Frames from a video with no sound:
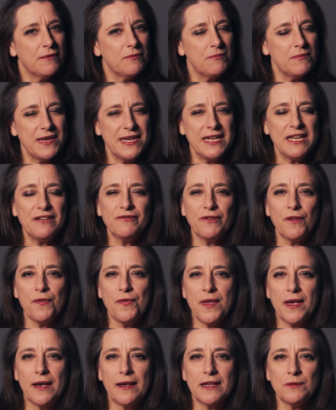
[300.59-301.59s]
meaningful
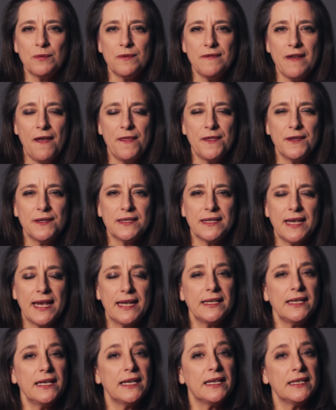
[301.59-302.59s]
things with others,
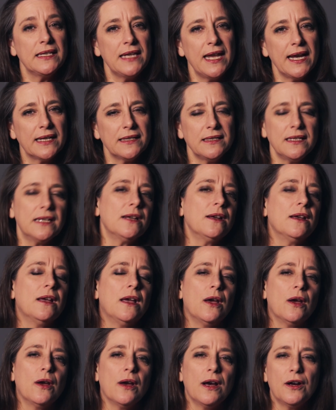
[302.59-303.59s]
and connecting
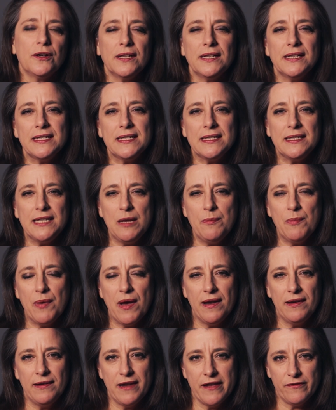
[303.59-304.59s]
on a deep
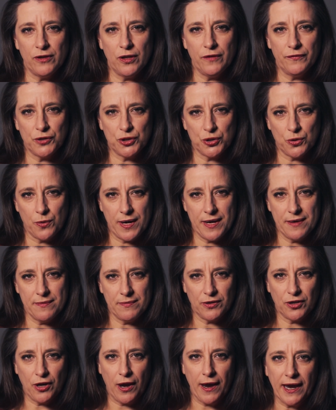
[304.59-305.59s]
level of joy.
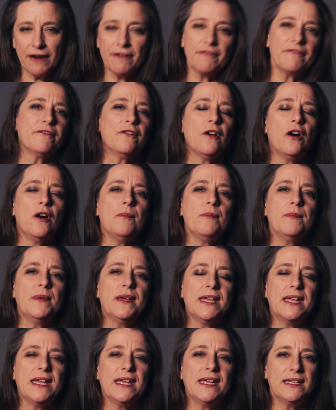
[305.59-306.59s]
Going from
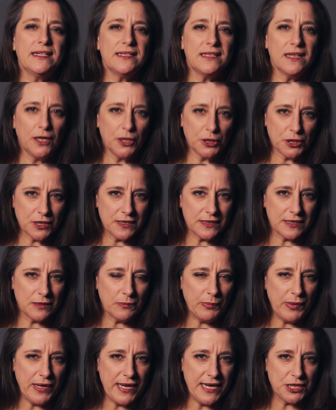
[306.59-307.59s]
indulgence and
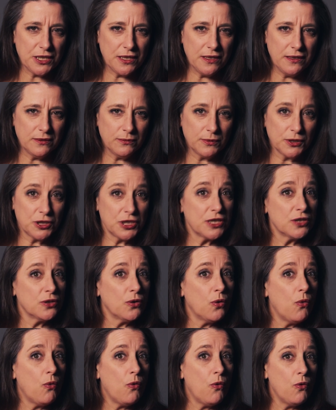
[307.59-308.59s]
pleasure, which is
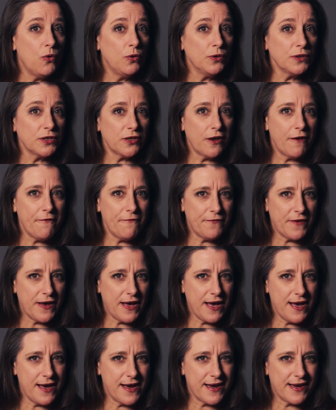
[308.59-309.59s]
also
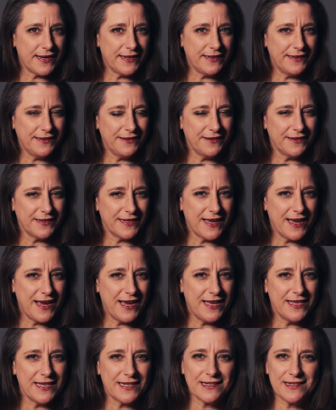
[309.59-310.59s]
fine, okay?
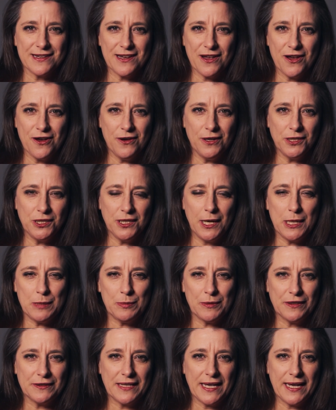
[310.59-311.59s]
There's no
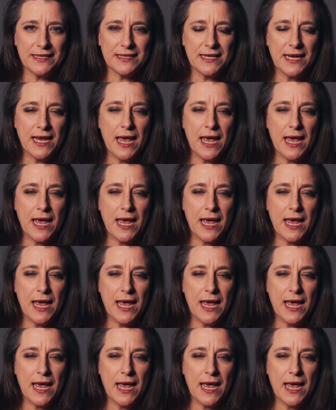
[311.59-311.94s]
judgment on that,